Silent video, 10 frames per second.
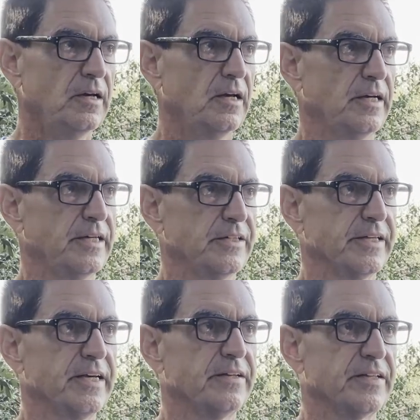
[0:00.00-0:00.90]
And
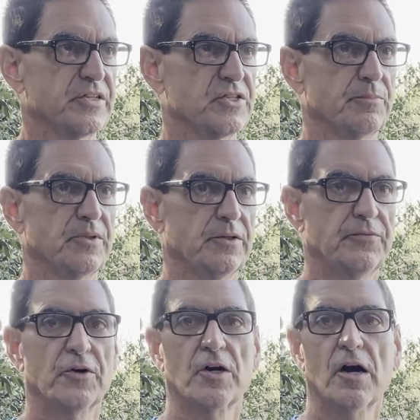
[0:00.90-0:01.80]
again, that's something, if
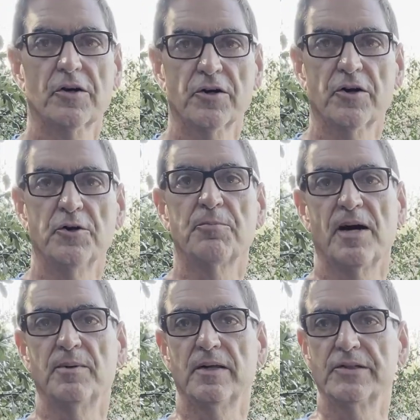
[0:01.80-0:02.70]
you're a gardener, you
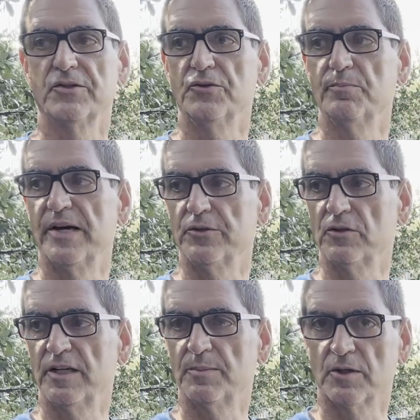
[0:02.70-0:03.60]
probably like to do manual
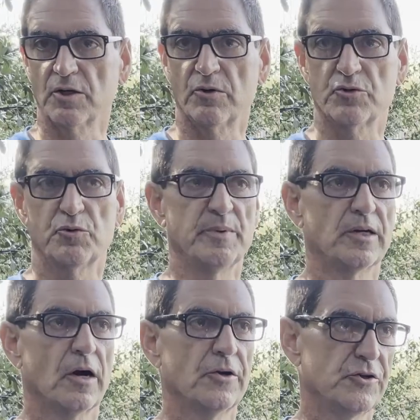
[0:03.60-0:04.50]
labor, otherwise you wouldn't be gardening.